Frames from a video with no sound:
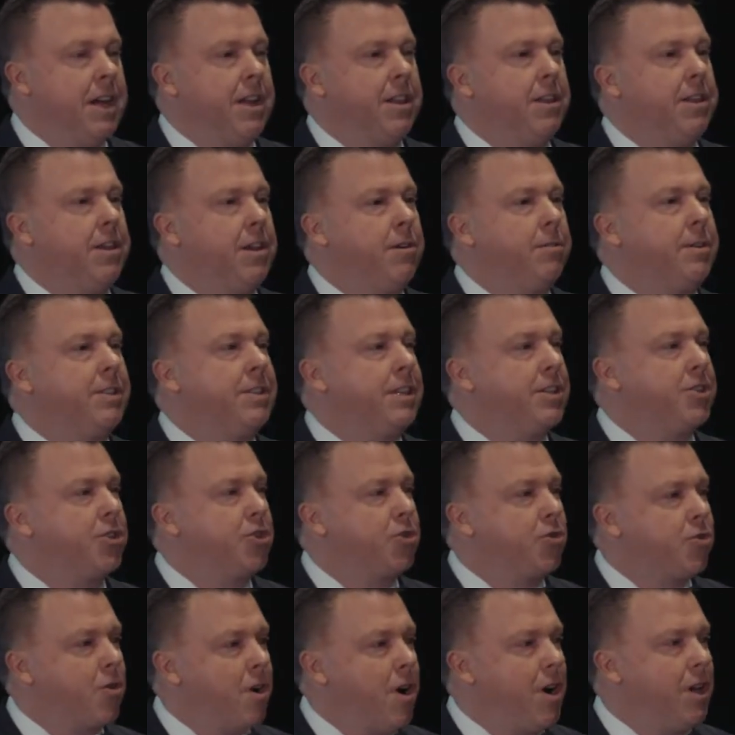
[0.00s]
There is a
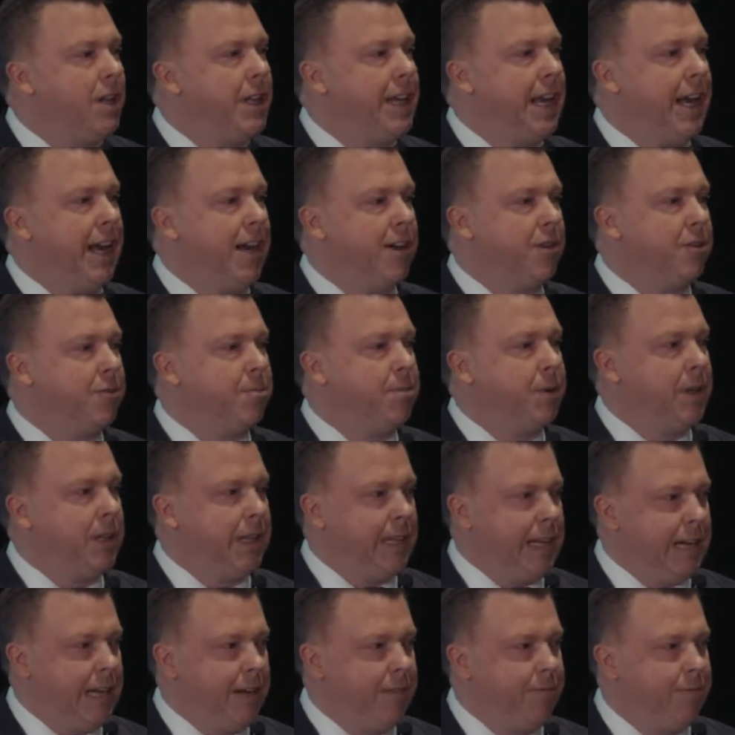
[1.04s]
strongly held
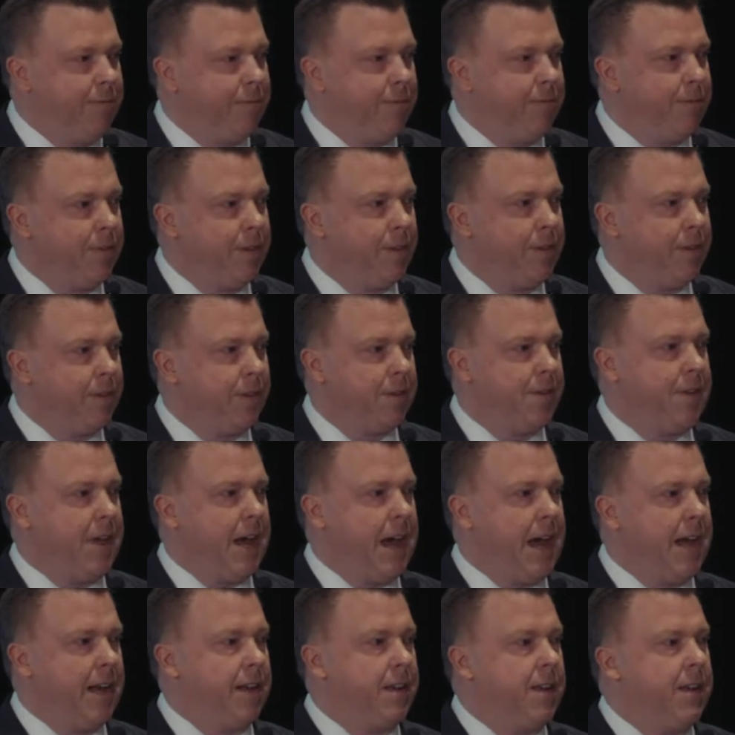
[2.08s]
belief
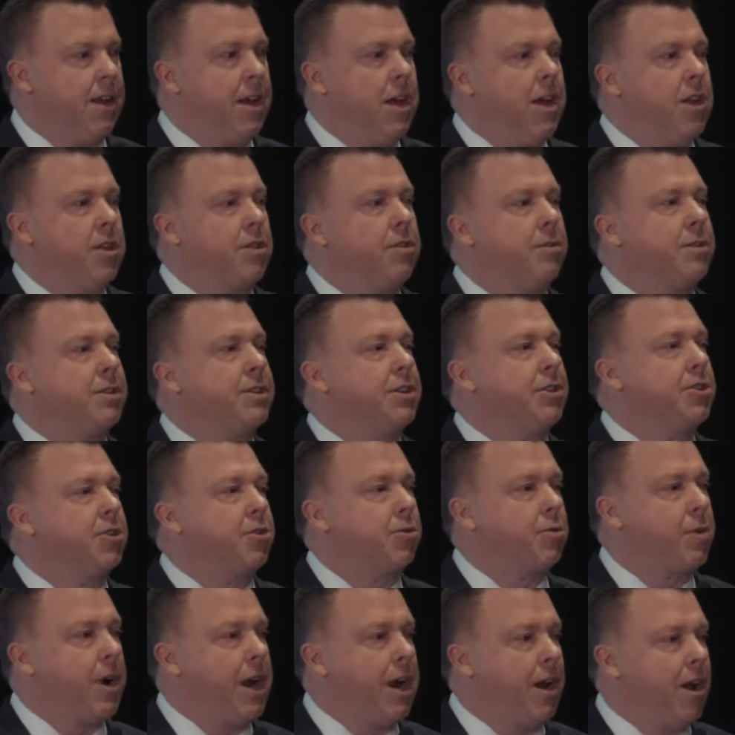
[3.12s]
that there is a
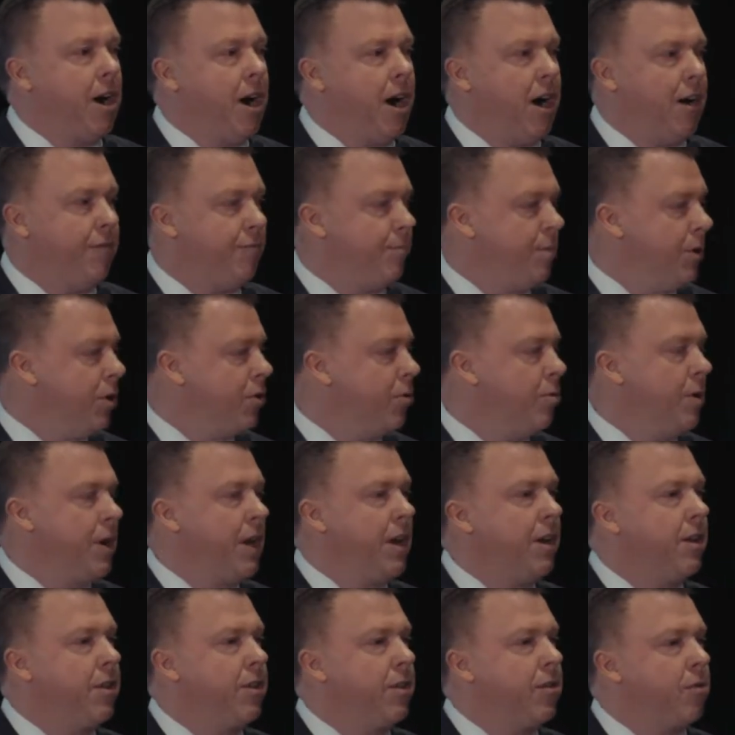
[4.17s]
trade-off
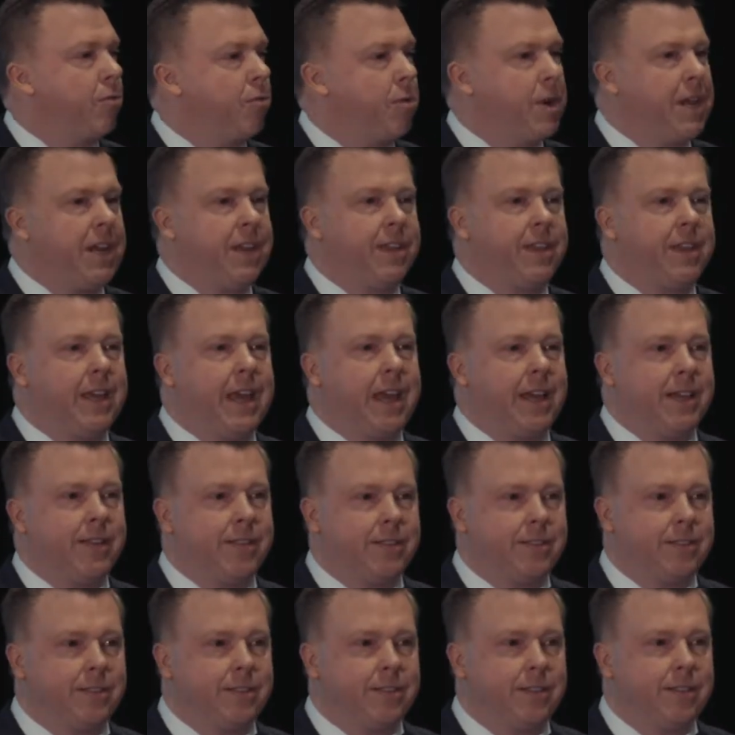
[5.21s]
between three
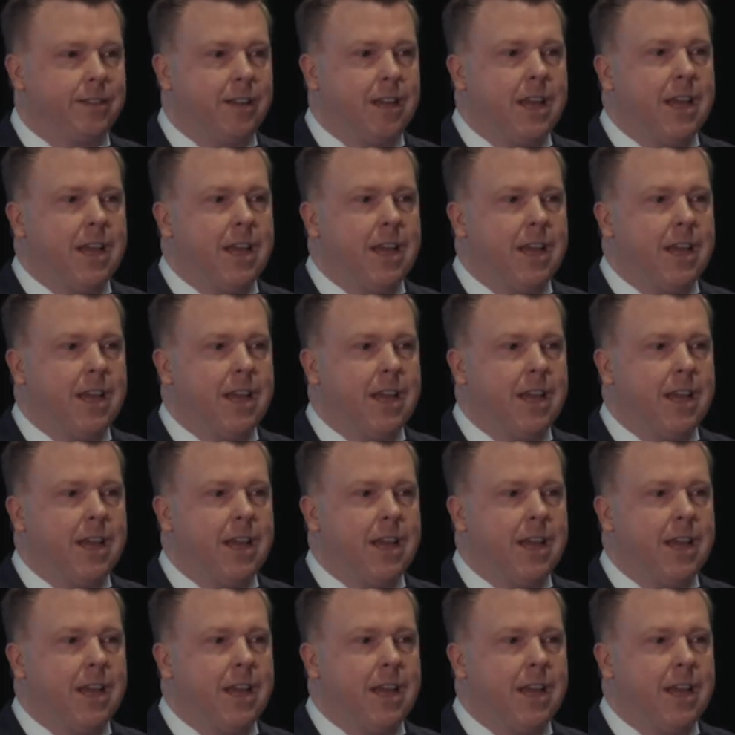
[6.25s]
things.